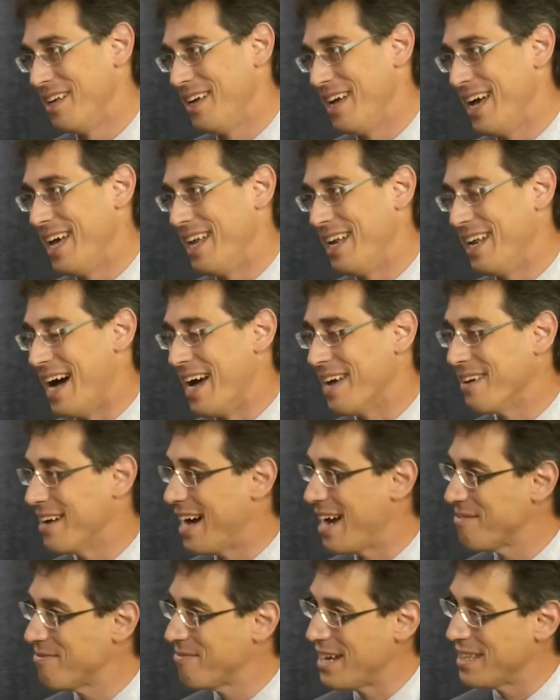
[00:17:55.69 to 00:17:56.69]
And
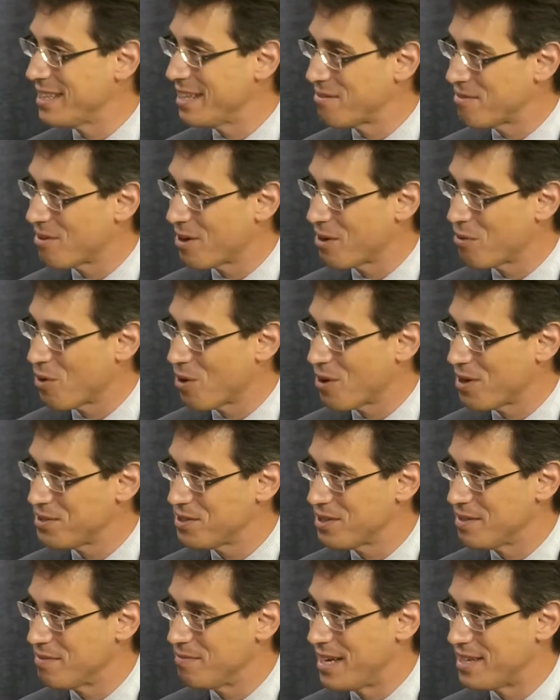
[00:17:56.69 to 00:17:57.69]
I find that very
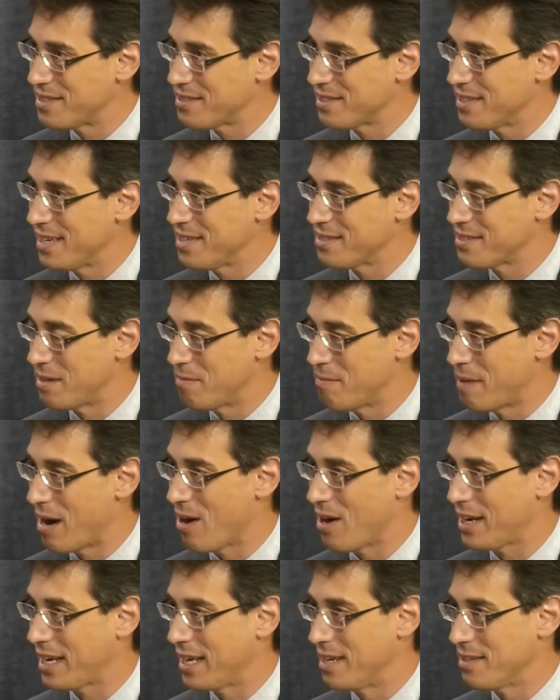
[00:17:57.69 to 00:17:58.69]
worrisome as an
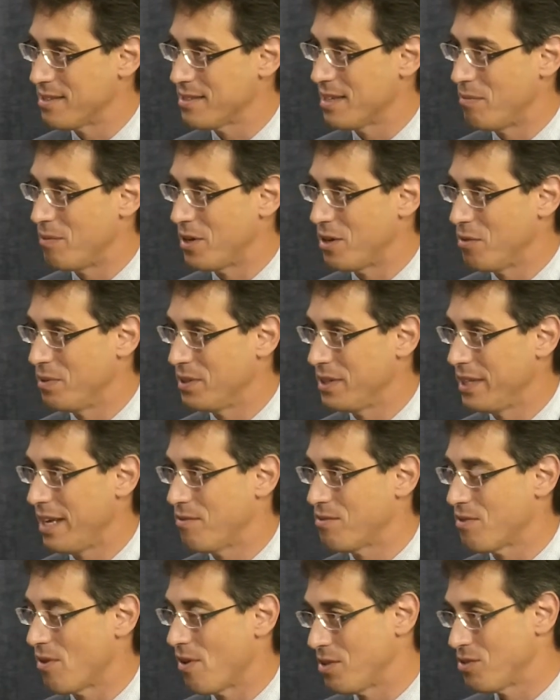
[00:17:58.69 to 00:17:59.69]
American, as someone who
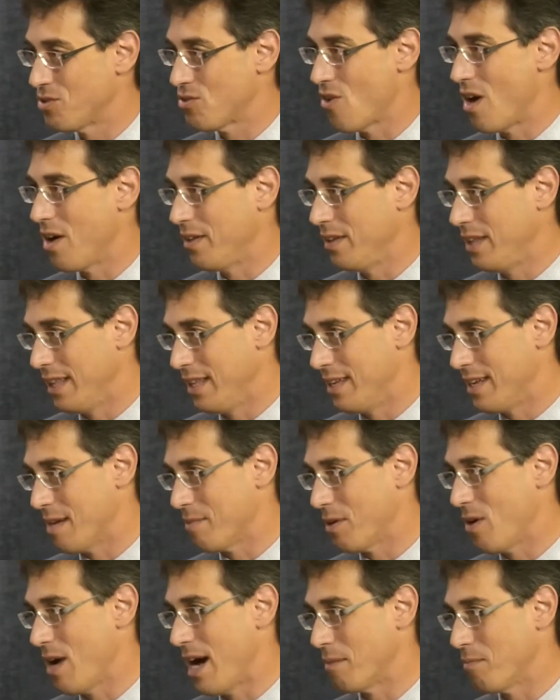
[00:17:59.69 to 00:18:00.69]
believes very strongly in the
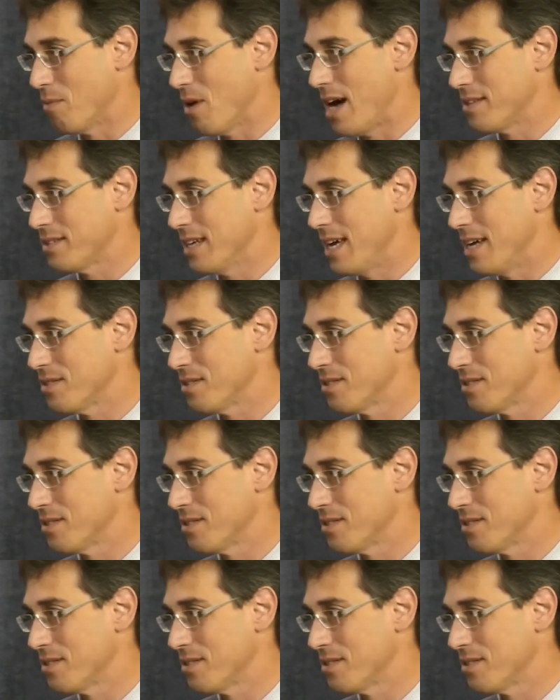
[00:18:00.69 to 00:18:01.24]
democratic process.